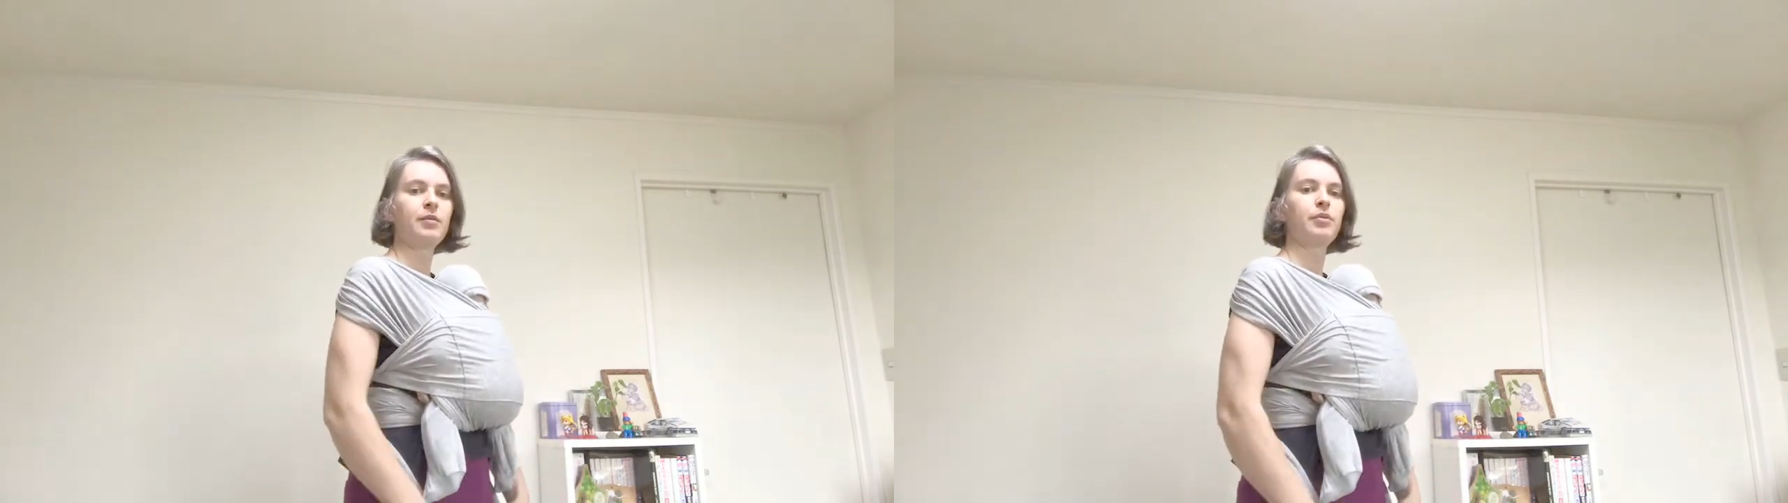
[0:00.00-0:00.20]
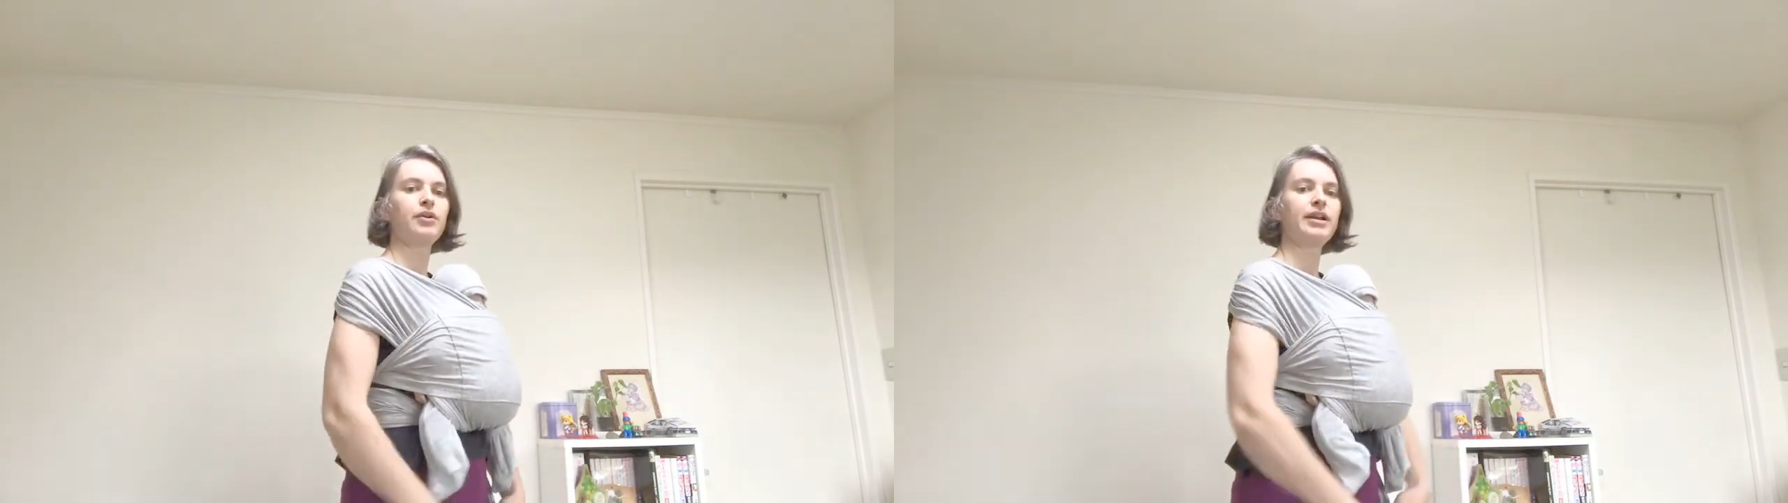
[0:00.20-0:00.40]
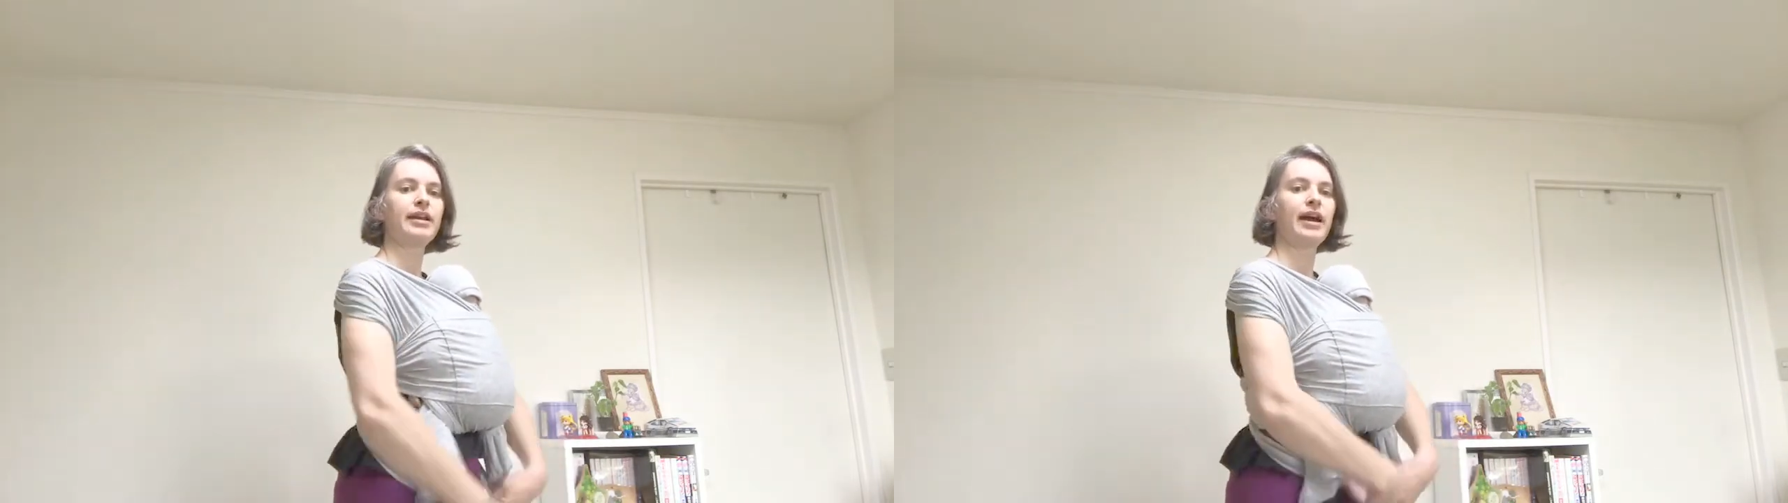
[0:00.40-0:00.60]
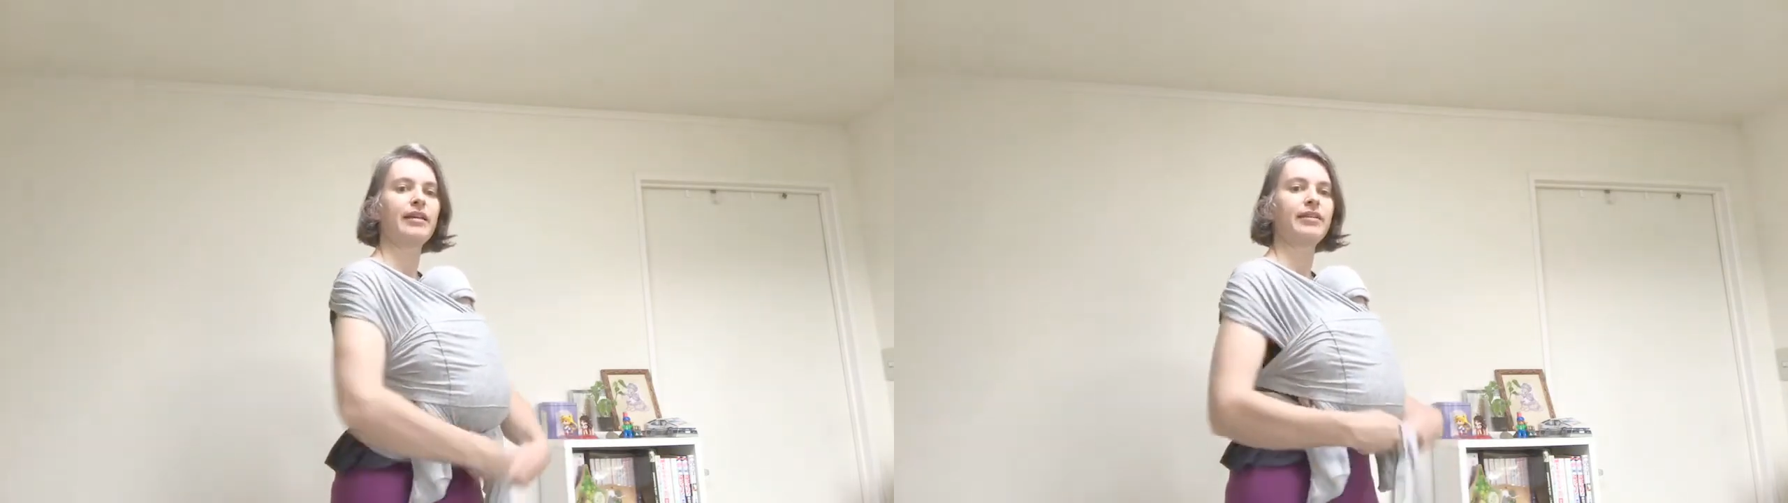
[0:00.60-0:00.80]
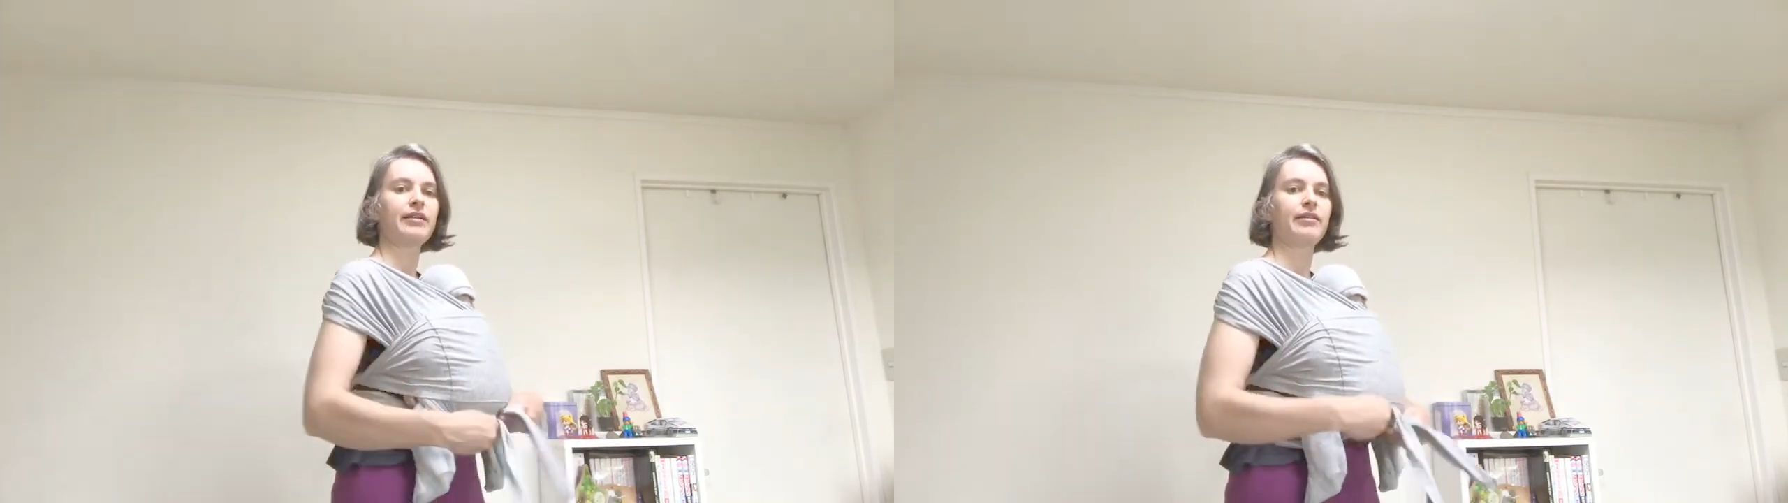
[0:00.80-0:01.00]
put it
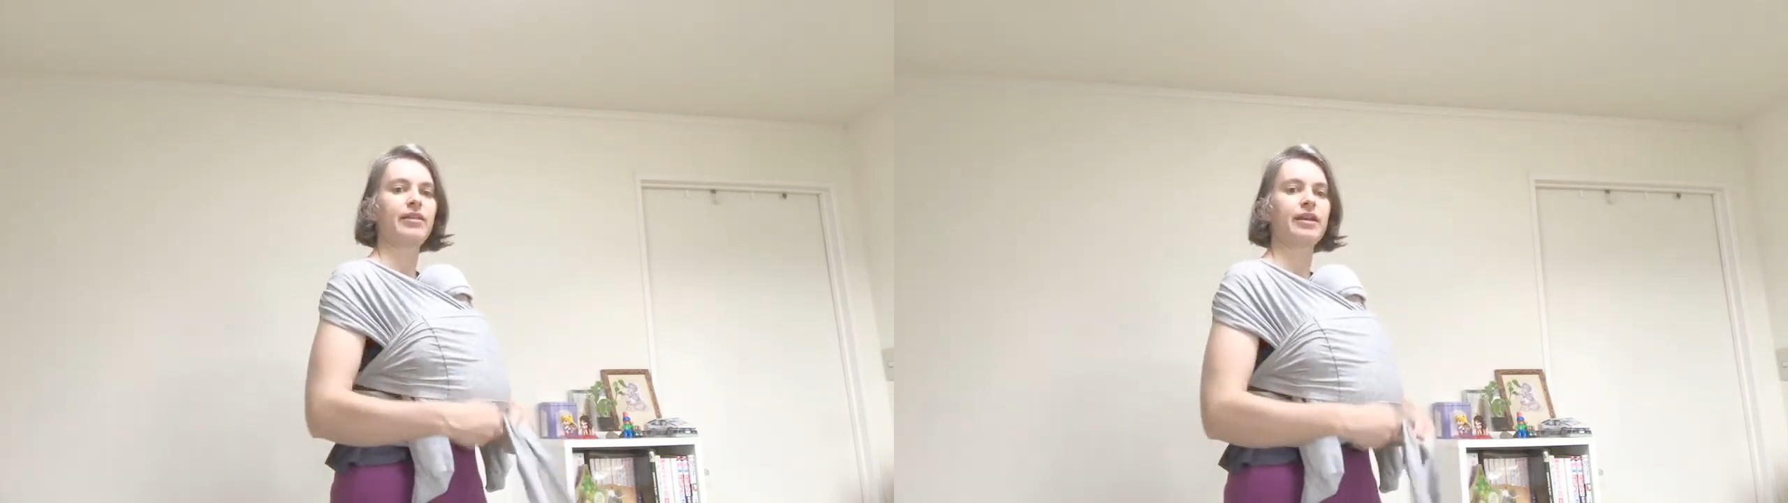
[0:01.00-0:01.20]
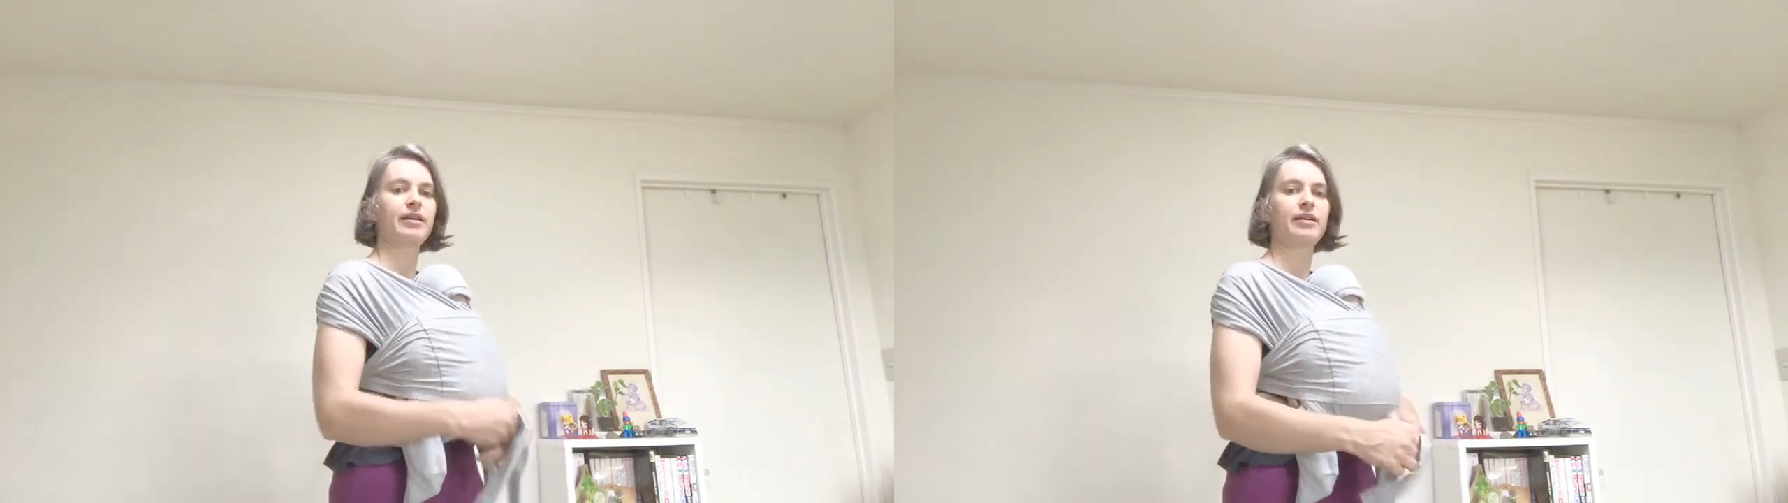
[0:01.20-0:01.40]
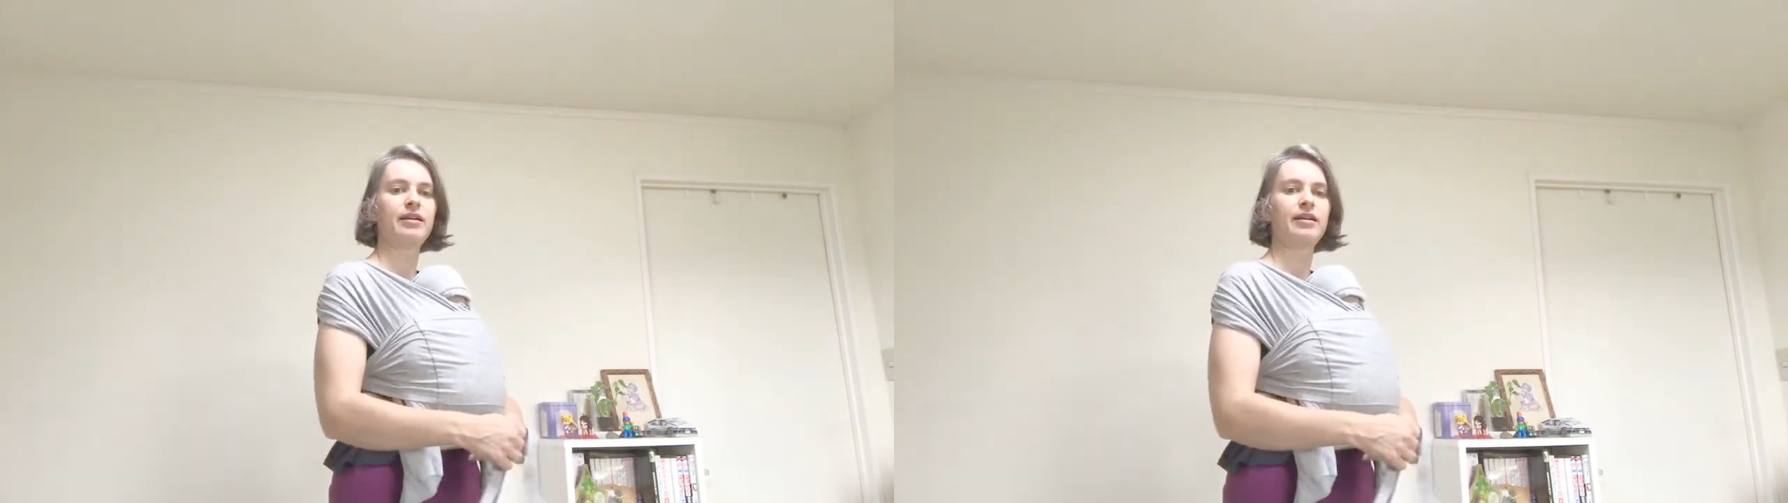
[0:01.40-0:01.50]
under the